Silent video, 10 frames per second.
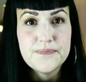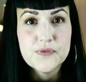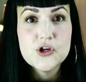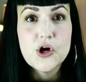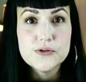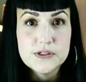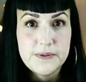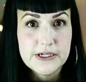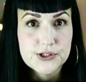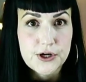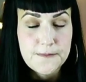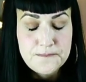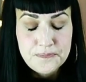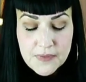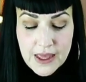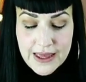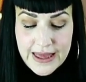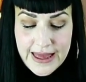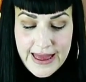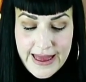goes to Big Sur.
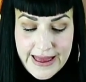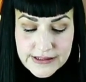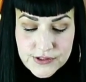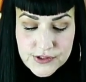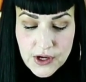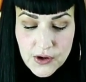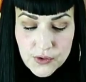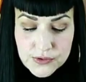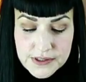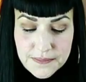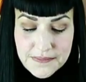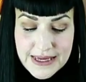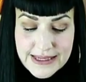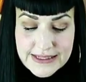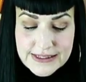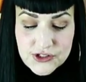And so to me, this is